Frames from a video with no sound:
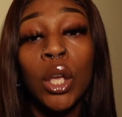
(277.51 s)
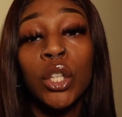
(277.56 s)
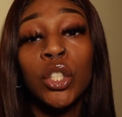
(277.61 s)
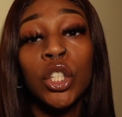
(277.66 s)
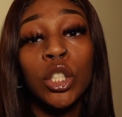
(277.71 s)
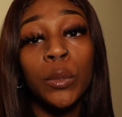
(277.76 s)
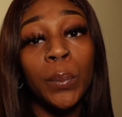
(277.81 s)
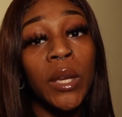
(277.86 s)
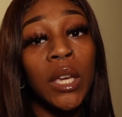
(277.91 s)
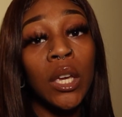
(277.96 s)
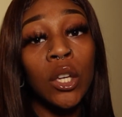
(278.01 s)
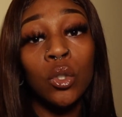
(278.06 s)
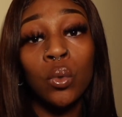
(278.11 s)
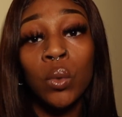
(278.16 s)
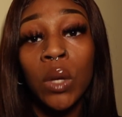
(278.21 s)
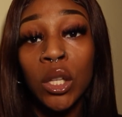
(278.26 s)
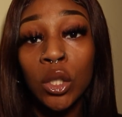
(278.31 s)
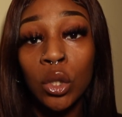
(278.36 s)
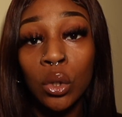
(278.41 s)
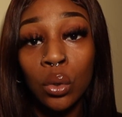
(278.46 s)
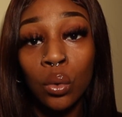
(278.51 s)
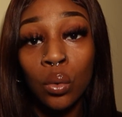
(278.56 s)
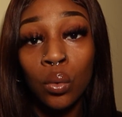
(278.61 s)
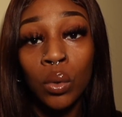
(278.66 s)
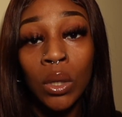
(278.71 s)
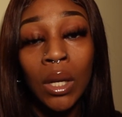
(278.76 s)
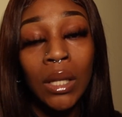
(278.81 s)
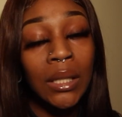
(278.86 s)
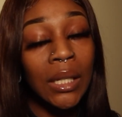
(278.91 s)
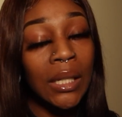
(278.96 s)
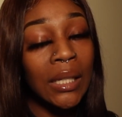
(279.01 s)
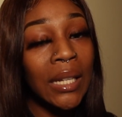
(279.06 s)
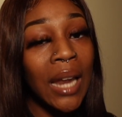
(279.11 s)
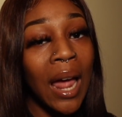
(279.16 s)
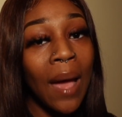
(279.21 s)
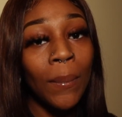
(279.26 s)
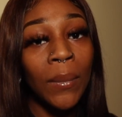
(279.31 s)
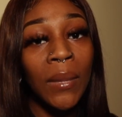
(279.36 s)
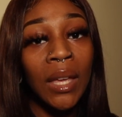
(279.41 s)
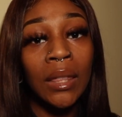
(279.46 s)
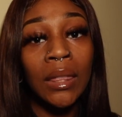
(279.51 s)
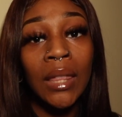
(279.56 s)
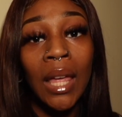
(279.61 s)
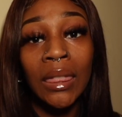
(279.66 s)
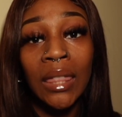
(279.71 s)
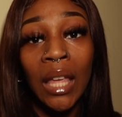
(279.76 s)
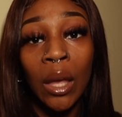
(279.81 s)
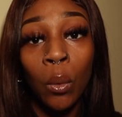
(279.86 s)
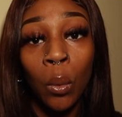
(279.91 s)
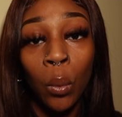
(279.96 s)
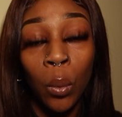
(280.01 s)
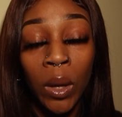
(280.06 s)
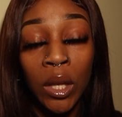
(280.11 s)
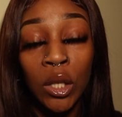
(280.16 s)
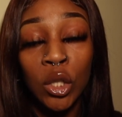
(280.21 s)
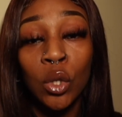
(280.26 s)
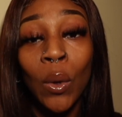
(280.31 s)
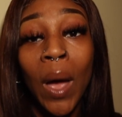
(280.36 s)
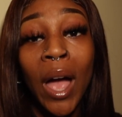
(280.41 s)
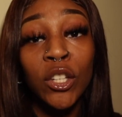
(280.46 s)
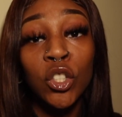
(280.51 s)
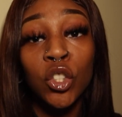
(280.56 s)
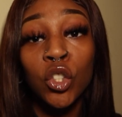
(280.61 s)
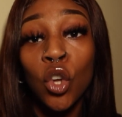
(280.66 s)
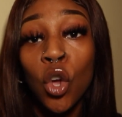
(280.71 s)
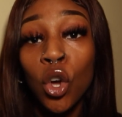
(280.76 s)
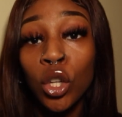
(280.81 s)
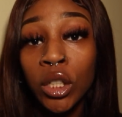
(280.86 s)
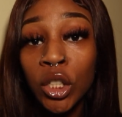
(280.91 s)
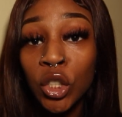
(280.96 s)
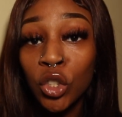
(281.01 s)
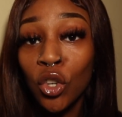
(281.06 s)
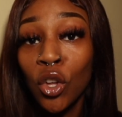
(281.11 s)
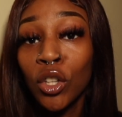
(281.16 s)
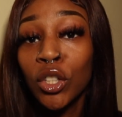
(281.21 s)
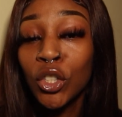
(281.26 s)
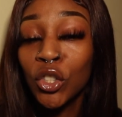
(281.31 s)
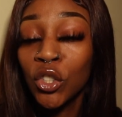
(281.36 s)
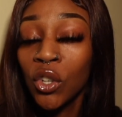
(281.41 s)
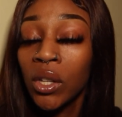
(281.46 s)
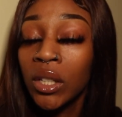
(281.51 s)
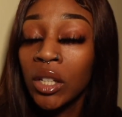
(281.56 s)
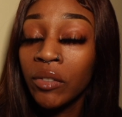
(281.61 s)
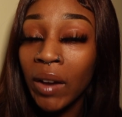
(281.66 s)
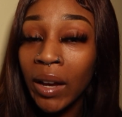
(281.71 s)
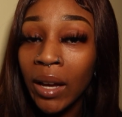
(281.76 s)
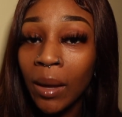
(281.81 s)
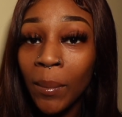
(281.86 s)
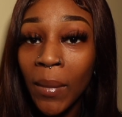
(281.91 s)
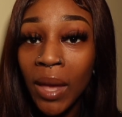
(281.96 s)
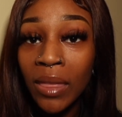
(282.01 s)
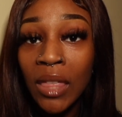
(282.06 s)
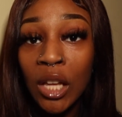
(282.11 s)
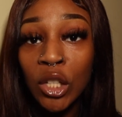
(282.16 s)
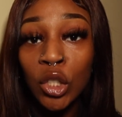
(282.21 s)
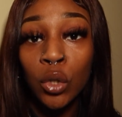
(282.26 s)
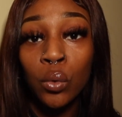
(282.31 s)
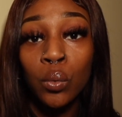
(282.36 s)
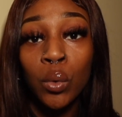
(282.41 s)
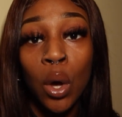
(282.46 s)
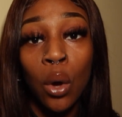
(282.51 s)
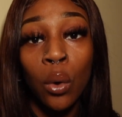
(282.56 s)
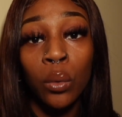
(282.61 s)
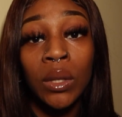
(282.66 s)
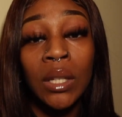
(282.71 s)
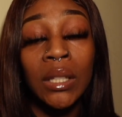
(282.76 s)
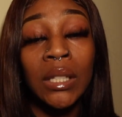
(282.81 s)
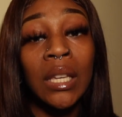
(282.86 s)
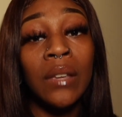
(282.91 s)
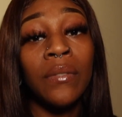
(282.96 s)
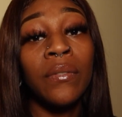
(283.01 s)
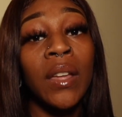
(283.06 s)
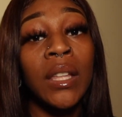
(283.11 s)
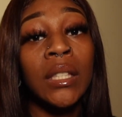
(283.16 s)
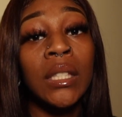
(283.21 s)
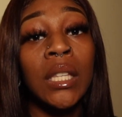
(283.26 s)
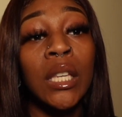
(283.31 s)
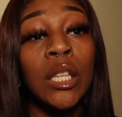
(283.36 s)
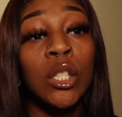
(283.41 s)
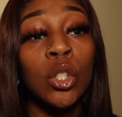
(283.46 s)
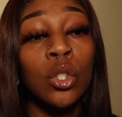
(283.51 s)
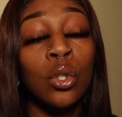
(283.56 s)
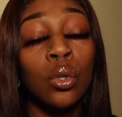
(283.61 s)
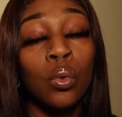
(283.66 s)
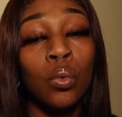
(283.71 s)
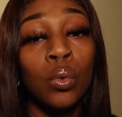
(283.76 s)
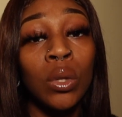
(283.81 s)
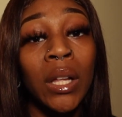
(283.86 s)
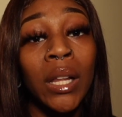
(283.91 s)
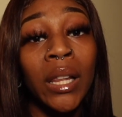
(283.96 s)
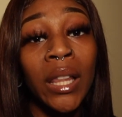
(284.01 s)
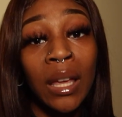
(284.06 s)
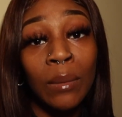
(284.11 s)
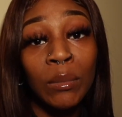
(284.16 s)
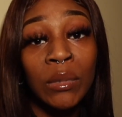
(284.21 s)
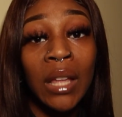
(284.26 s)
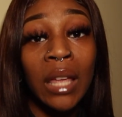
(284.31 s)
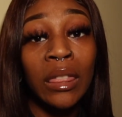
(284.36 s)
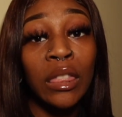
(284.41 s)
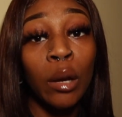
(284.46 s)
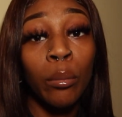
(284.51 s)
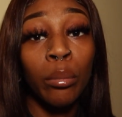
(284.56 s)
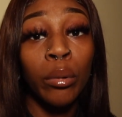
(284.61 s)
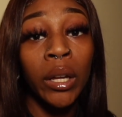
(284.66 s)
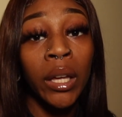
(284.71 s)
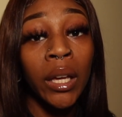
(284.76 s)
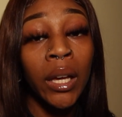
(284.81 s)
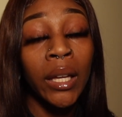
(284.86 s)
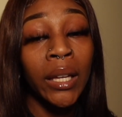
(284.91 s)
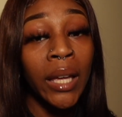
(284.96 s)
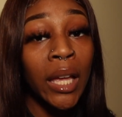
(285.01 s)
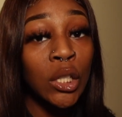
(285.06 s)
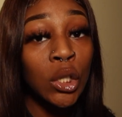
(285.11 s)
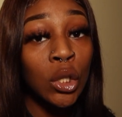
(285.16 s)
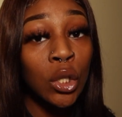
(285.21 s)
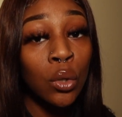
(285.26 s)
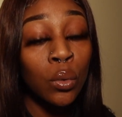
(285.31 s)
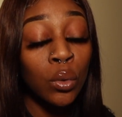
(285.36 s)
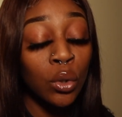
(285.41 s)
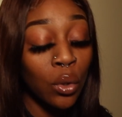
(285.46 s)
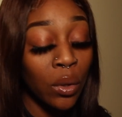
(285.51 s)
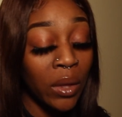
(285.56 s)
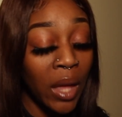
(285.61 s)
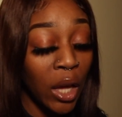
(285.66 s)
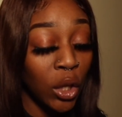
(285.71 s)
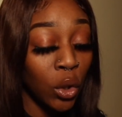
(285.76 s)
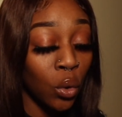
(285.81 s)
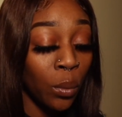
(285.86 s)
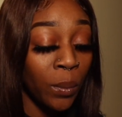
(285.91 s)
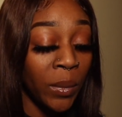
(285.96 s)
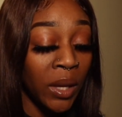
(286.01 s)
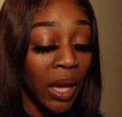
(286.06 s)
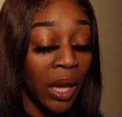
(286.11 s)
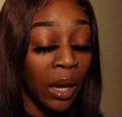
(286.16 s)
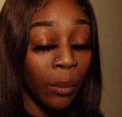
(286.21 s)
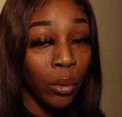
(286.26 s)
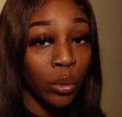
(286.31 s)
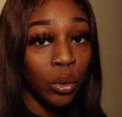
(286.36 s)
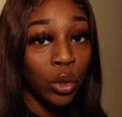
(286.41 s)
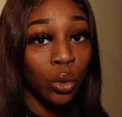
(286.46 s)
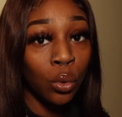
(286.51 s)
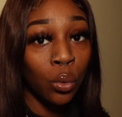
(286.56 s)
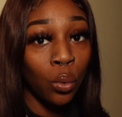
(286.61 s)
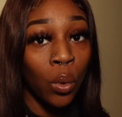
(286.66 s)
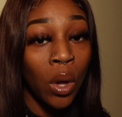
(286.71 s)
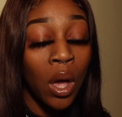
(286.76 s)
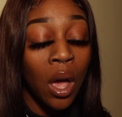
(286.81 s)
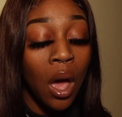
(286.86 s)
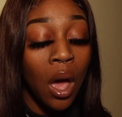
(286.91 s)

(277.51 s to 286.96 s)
Just because you get sued does not mean that they will win. So I strongly, strongly, strongly recommend that you know the defenses to the claims that they're bringing against you, so that you'll be able to